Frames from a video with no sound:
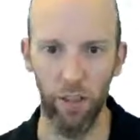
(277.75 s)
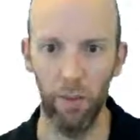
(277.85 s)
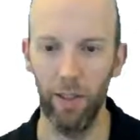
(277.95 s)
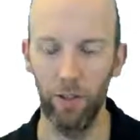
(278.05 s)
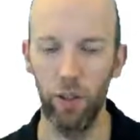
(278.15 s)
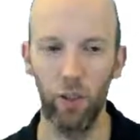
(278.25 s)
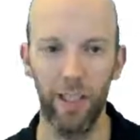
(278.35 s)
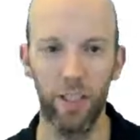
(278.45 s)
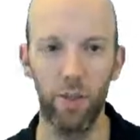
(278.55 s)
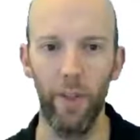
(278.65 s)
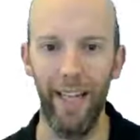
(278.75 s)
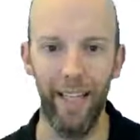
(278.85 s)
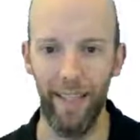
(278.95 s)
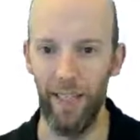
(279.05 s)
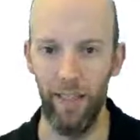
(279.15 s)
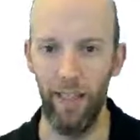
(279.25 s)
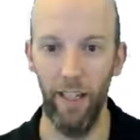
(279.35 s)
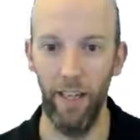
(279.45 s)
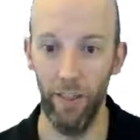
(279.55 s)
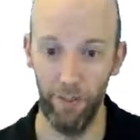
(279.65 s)
nobody else logged into it
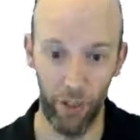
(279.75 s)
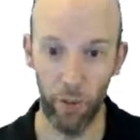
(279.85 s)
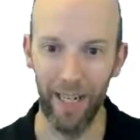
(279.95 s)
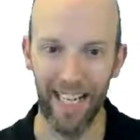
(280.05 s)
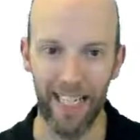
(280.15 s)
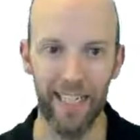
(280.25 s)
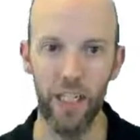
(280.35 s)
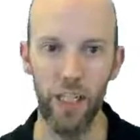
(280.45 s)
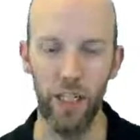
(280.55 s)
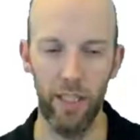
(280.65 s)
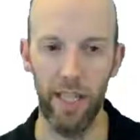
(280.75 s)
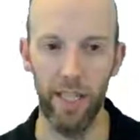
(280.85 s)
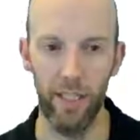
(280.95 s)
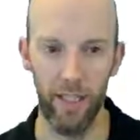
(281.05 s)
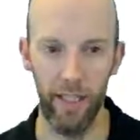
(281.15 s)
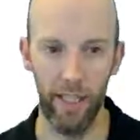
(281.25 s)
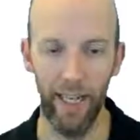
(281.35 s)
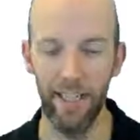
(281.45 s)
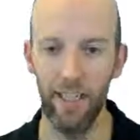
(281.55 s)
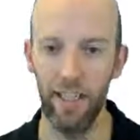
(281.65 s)
in the few minutes since the
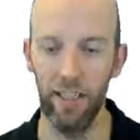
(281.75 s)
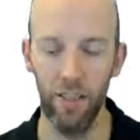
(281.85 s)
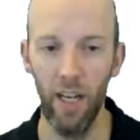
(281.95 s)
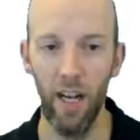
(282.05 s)
incident,